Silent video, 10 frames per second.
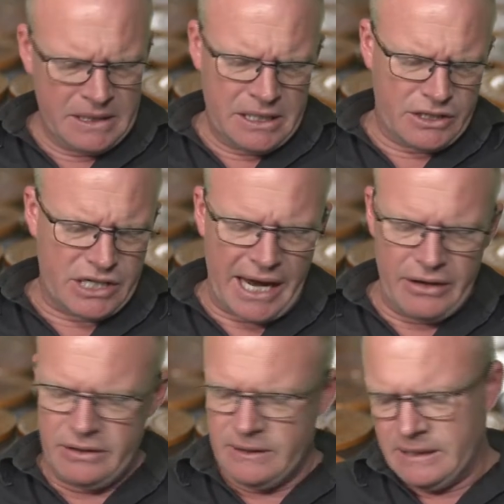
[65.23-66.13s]
So
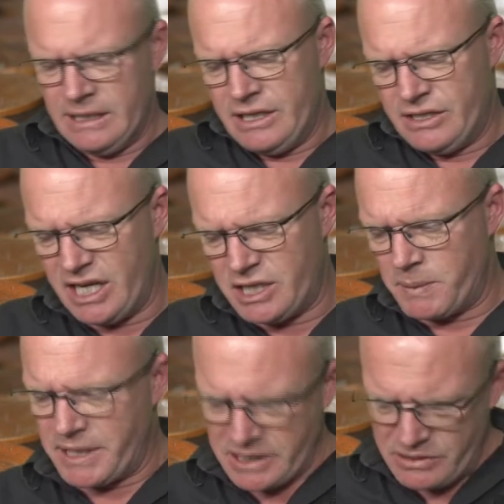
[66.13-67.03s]

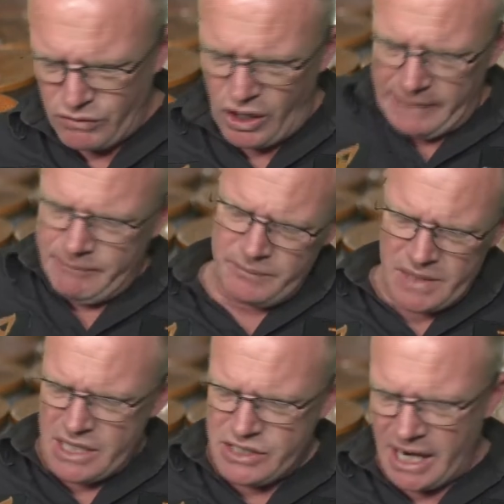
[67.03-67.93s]
sixpence, right?
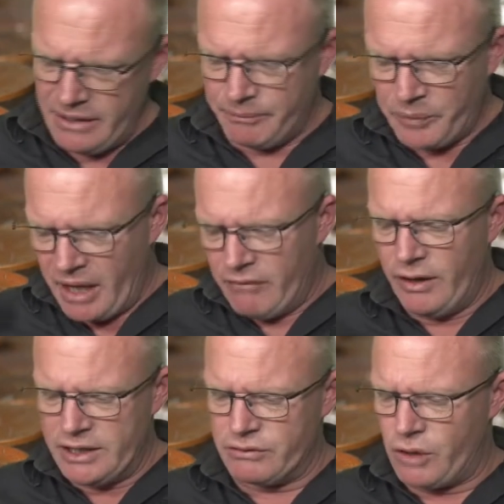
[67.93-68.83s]
So
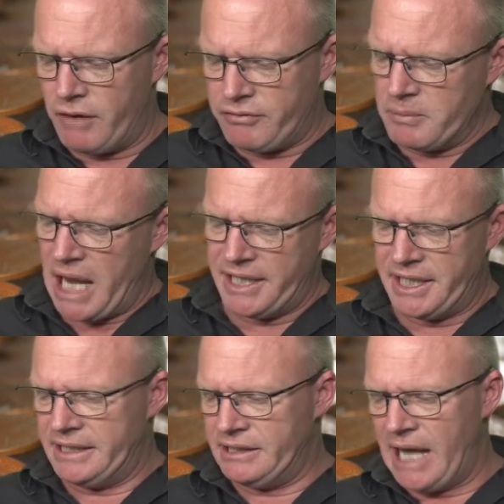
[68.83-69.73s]
first arrived from
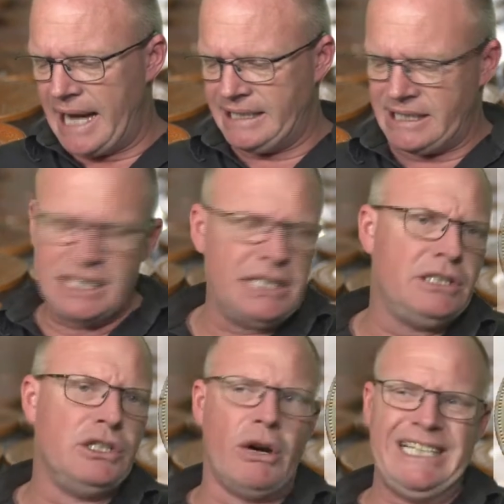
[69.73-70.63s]
London, late
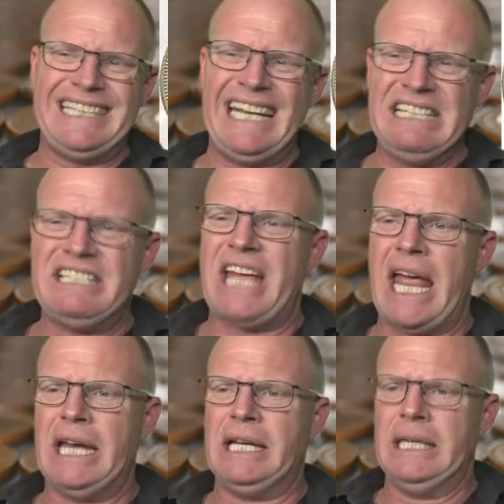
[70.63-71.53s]

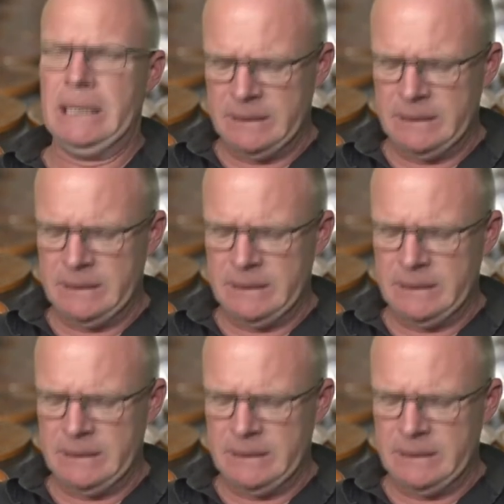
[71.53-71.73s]
1910.